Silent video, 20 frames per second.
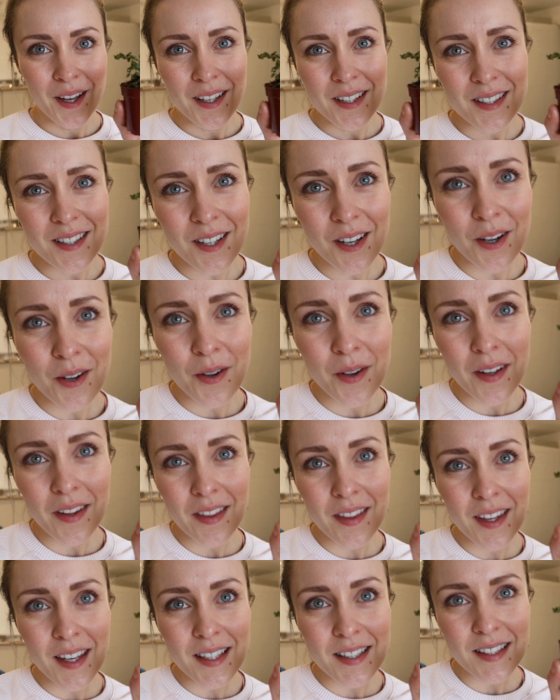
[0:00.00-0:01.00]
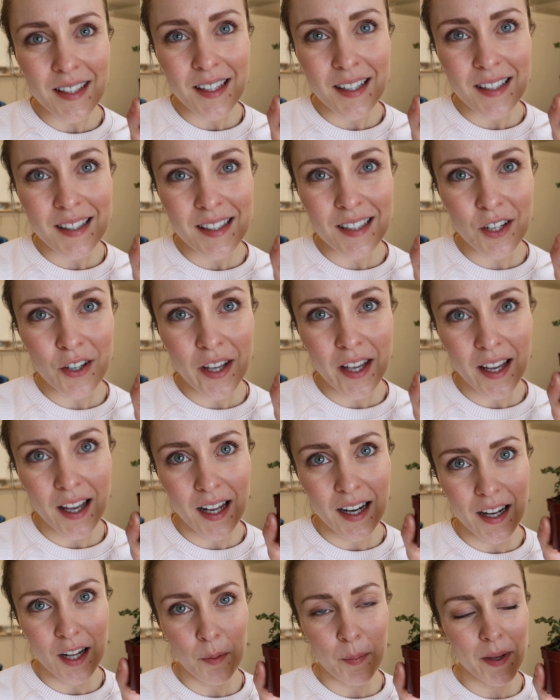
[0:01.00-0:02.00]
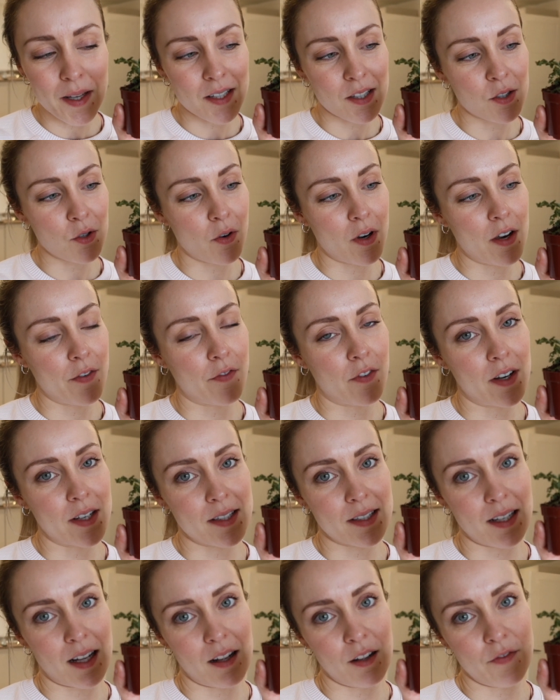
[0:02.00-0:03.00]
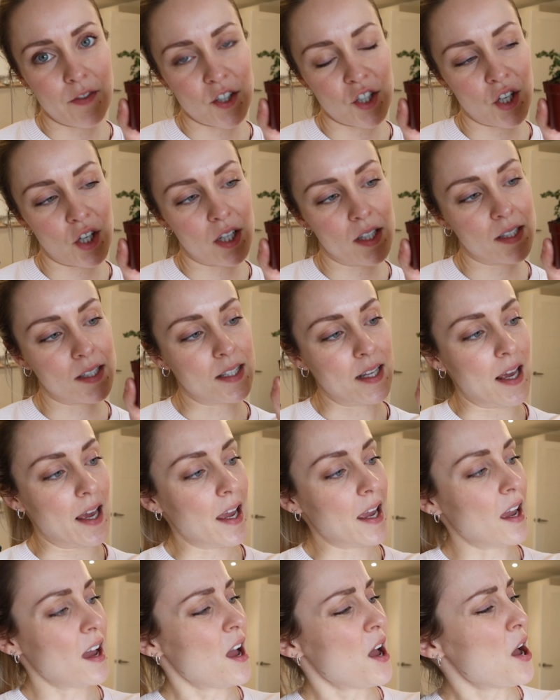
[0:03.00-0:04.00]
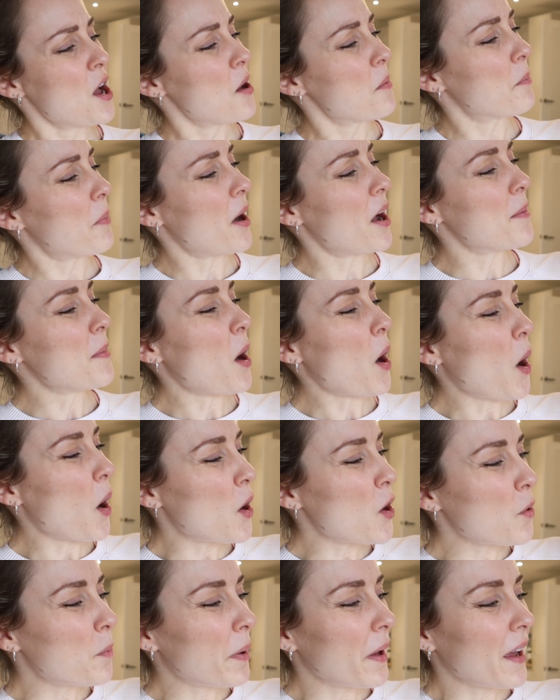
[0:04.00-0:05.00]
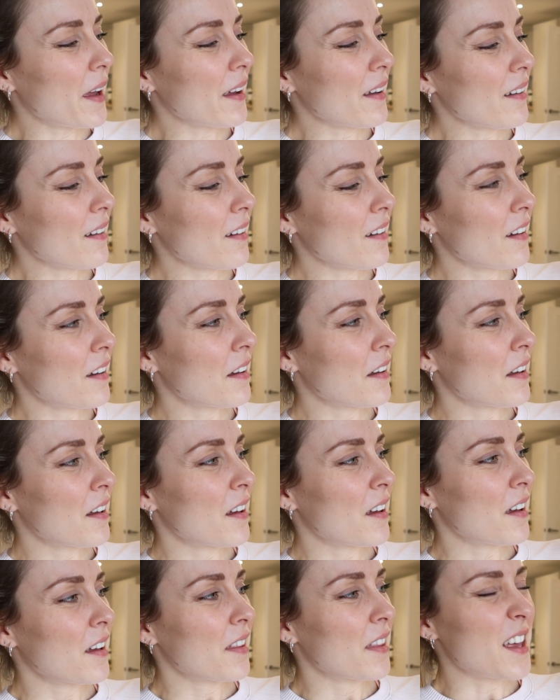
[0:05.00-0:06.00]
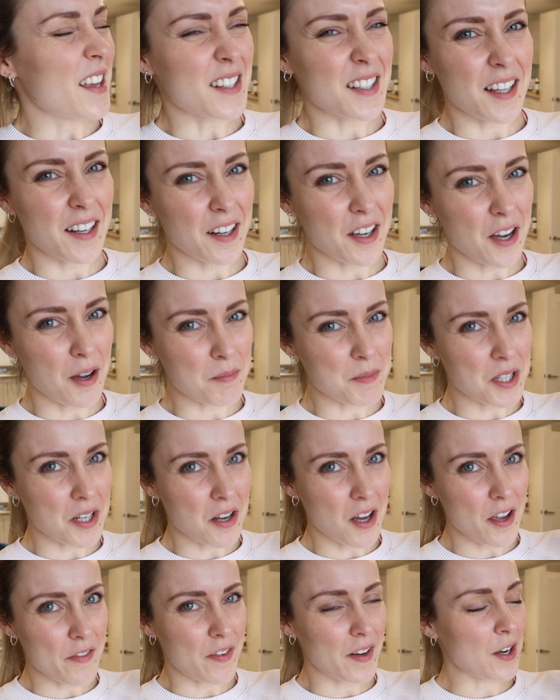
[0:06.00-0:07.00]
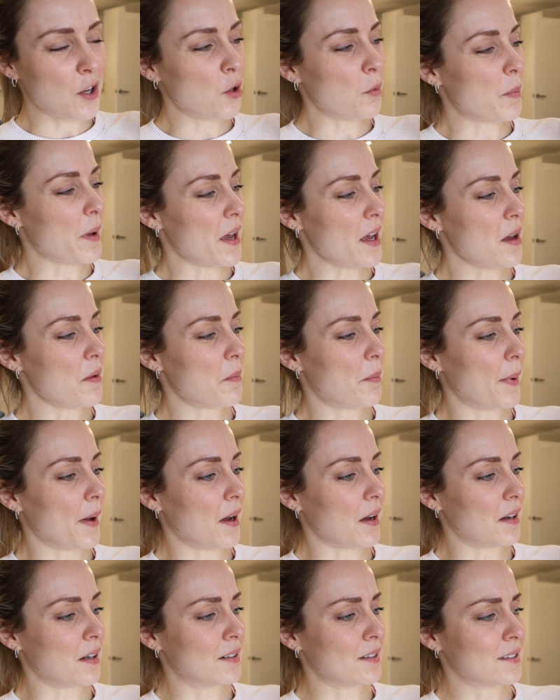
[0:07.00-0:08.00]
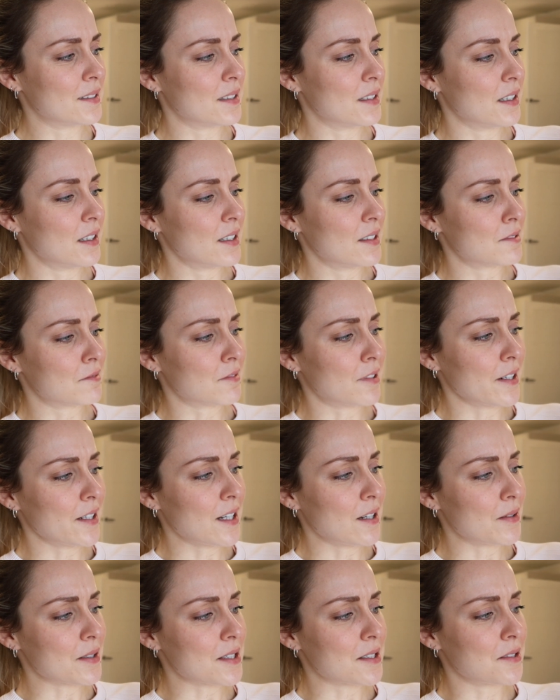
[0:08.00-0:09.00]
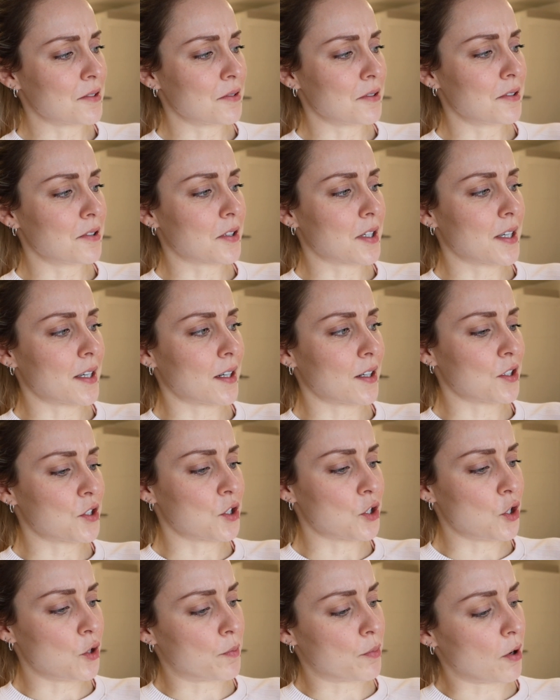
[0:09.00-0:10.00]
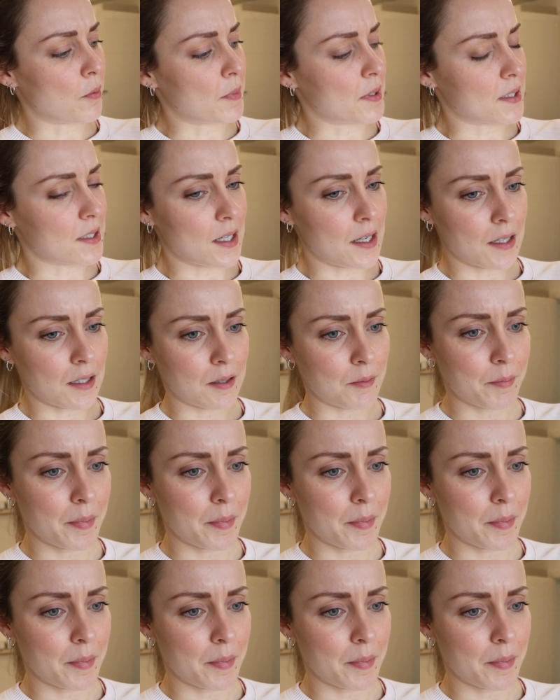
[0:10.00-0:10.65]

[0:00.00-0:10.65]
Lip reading: So this is looking a little bit sorry for itself, as you can see, but I'm hoping that it's going to come to life a little bit, but right now it's not looking too promising.